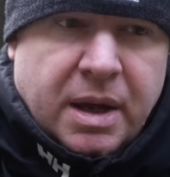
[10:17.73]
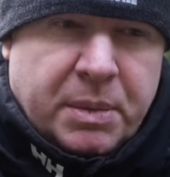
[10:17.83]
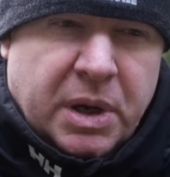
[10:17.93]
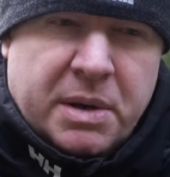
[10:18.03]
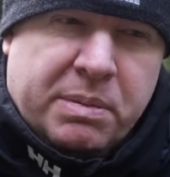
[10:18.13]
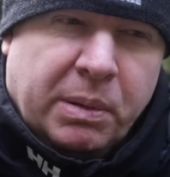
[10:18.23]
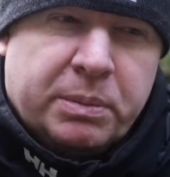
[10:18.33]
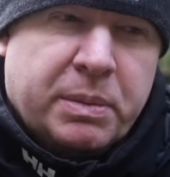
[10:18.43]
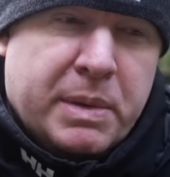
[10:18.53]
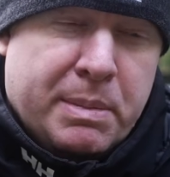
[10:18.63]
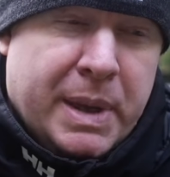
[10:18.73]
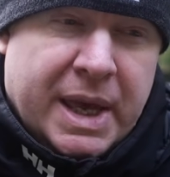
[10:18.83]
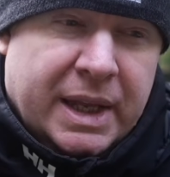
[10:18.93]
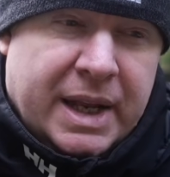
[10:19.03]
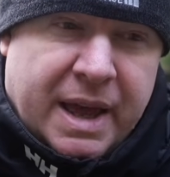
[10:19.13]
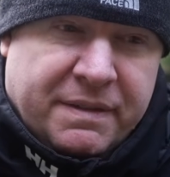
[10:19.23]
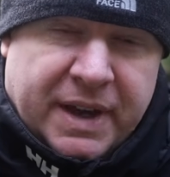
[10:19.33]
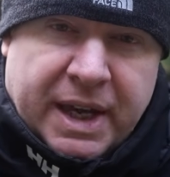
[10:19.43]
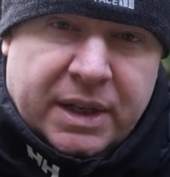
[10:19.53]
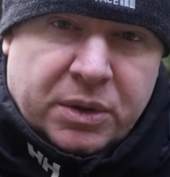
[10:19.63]
I'm going to probably be at
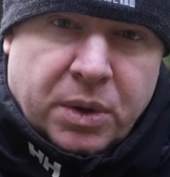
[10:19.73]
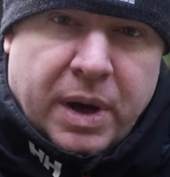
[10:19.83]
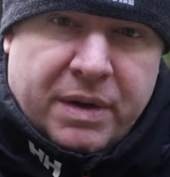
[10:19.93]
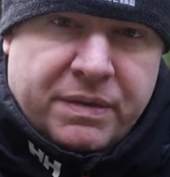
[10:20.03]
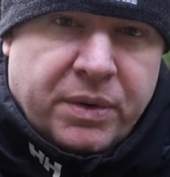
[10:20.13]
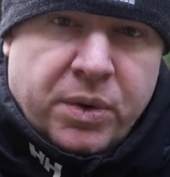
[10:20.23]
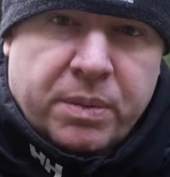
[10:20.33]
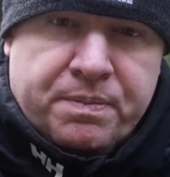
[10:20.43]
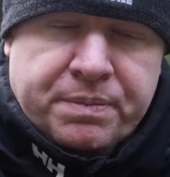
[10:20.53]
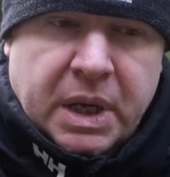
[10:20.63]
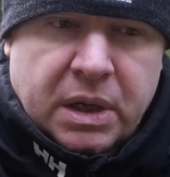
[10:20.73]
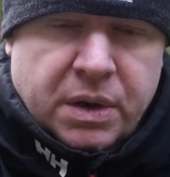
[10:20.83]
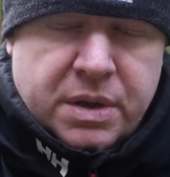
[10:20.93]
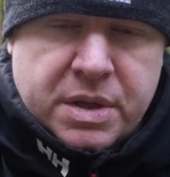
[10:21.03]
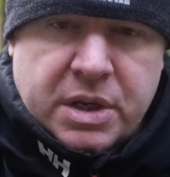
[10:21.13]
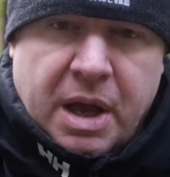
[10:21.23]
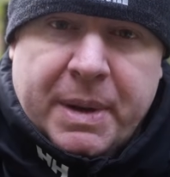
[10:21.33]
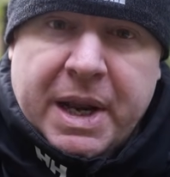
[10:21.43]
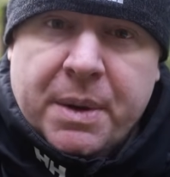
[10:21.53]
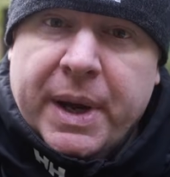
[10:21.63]
f8 or f4 a lot of the
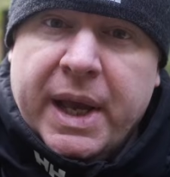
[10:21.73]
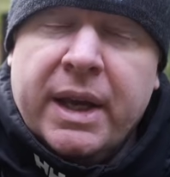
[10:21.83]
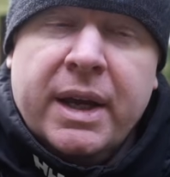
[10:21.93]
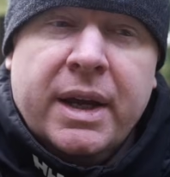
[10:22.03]
time anyway.